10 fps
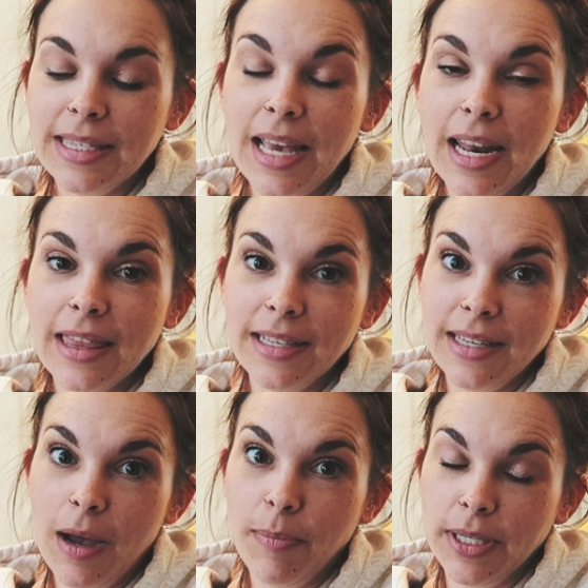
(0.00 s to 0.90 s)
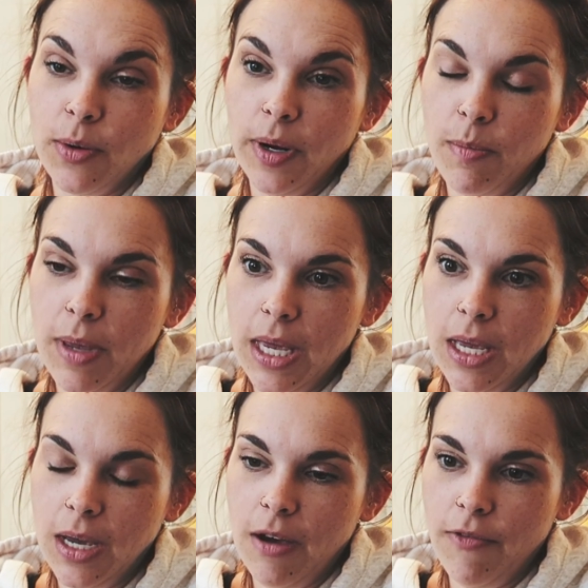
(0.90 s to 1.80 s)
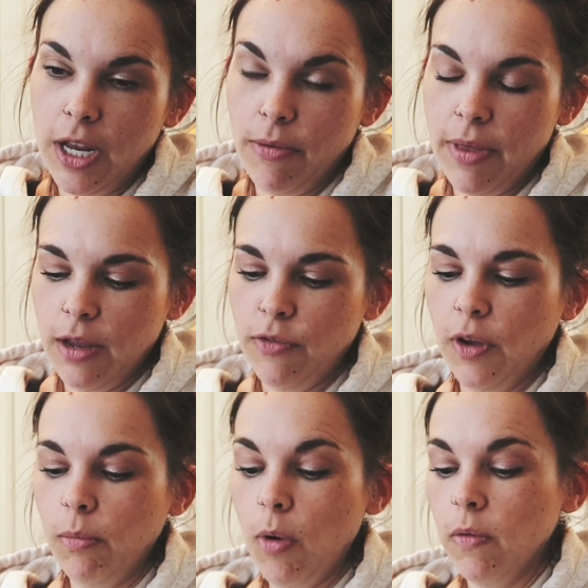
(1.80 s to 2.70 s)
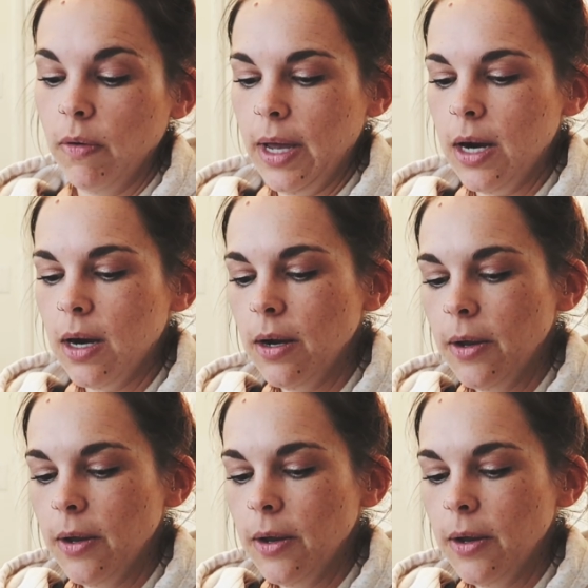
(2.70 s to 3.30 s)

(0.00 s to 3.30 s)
setting this up is going to be a video that I film over there.